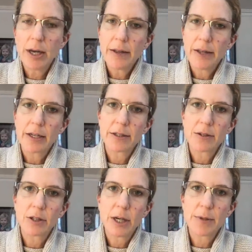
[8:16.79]
They can
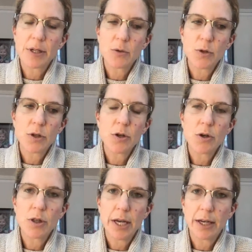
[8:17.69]
still come sit with
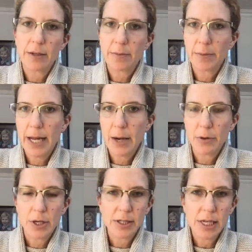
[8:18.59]
you. They can play with
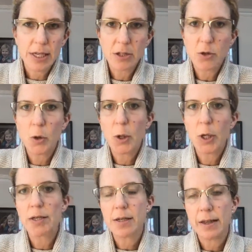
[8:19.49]
their teething
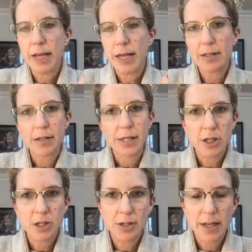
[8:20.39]
toys, and that
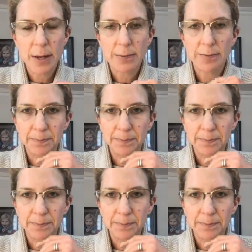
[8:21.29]
teaches them